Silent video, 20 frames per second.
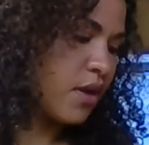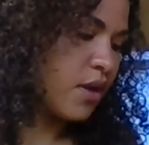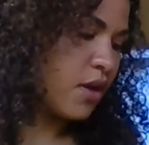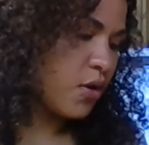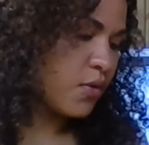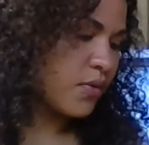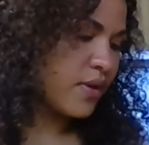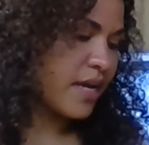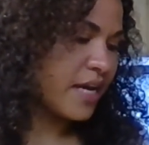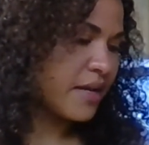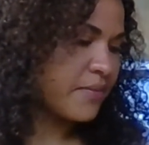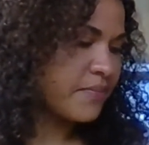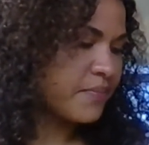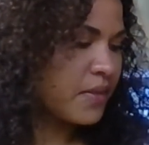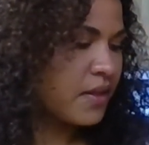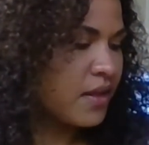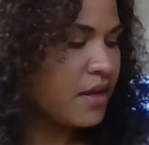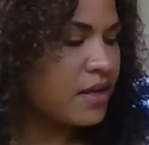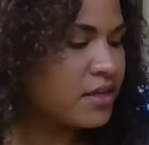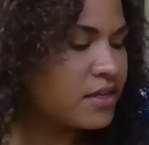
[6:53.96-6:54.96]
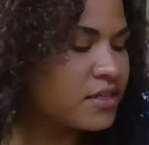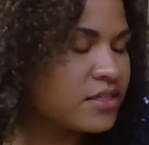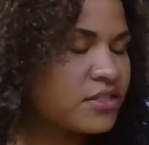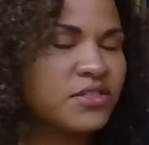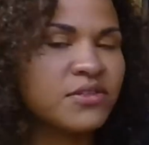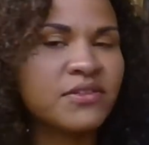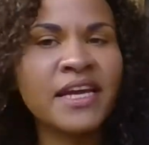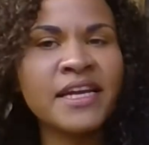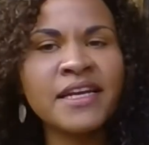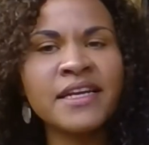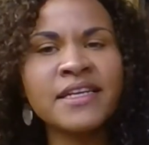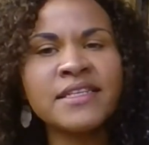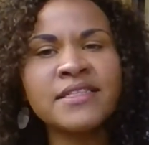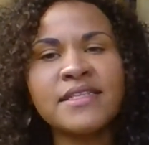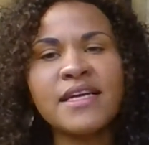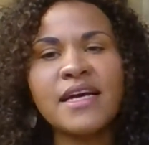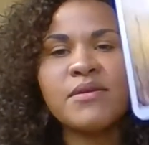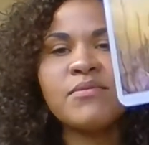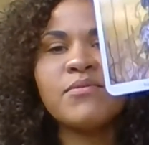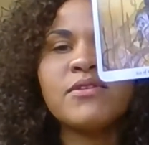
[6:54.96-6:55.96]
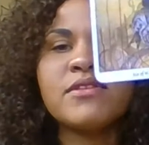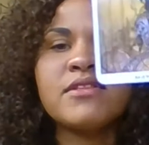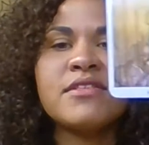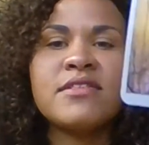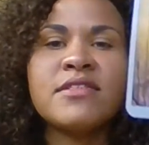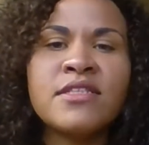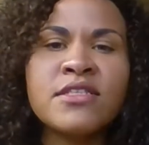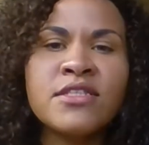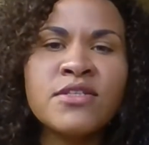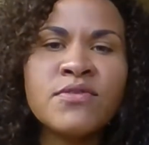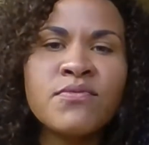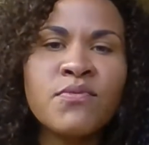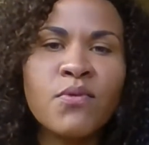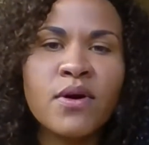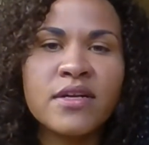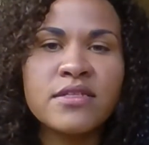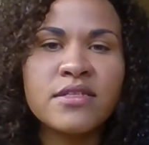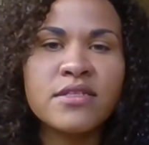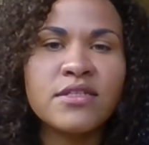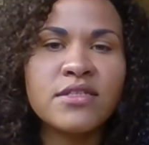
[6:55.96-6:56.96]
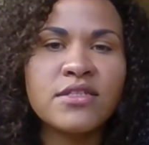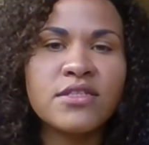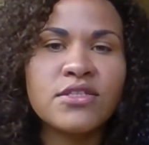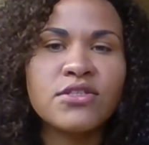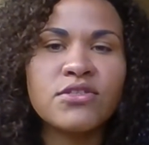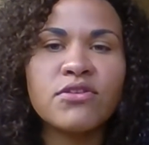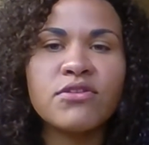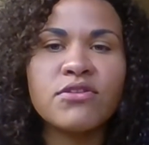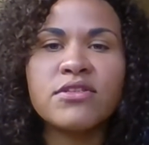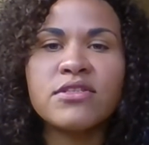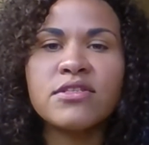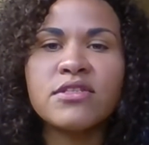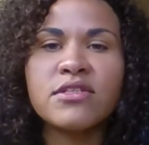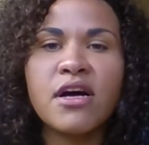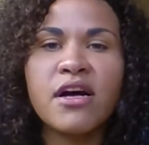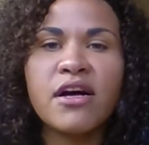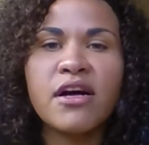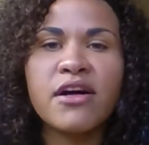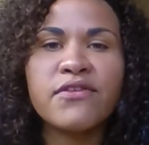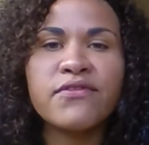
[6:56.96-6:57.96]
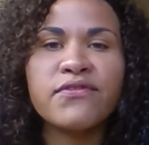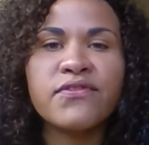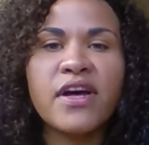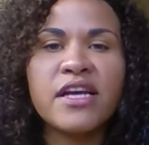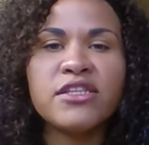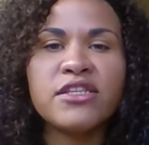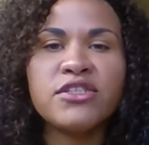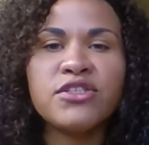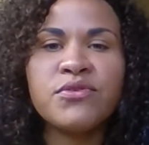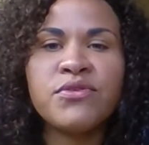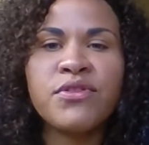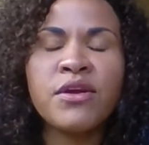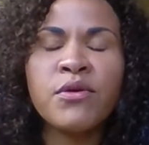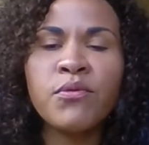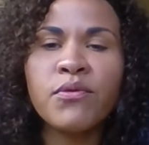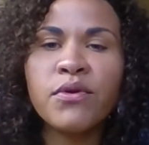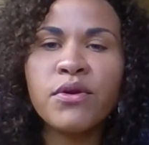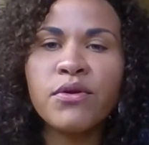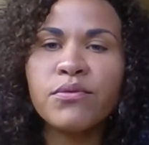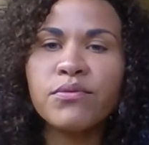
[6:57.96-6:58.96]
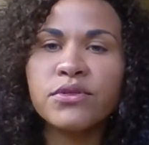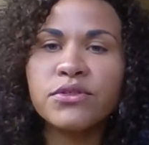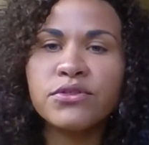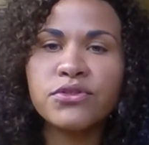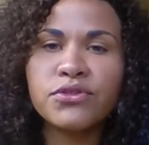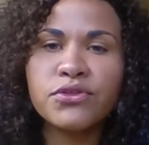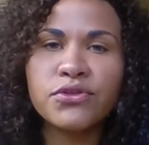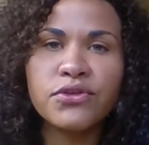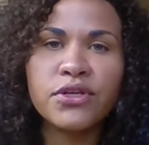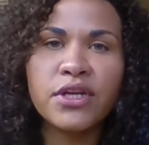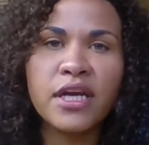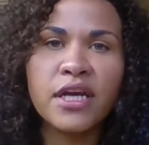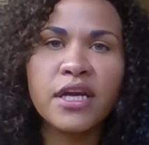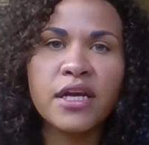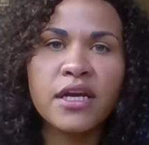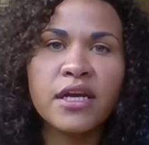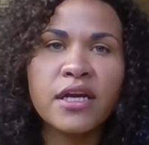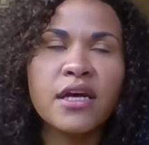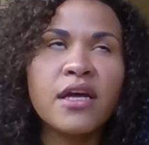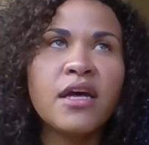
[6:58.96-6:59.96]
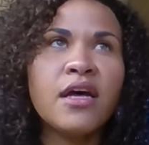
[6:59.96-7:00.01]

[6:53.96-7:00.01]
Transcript: Okay, so like I said, with the 6 of Wands to start us off, I do think we are returning